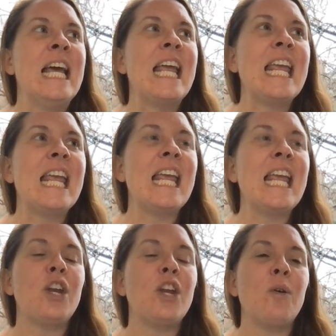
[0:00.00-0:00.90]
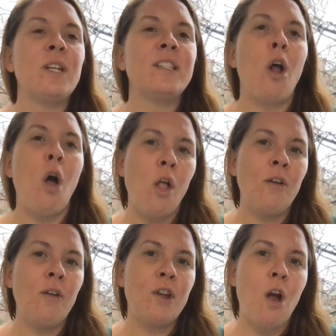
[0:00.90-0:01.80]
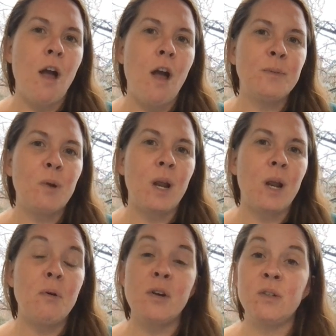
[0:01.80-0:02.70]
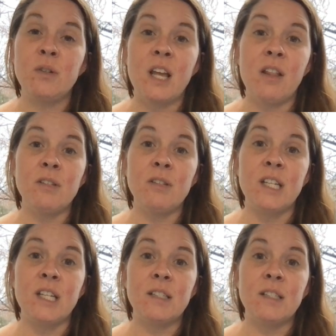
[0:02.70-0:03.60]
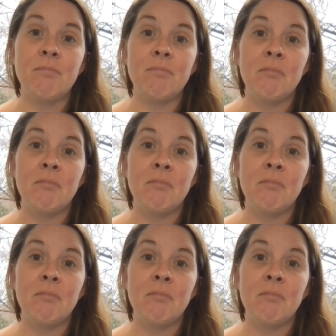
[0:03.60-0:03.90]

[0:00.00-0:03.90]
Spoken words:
he noticed that all of their offspring produced yellow seeds.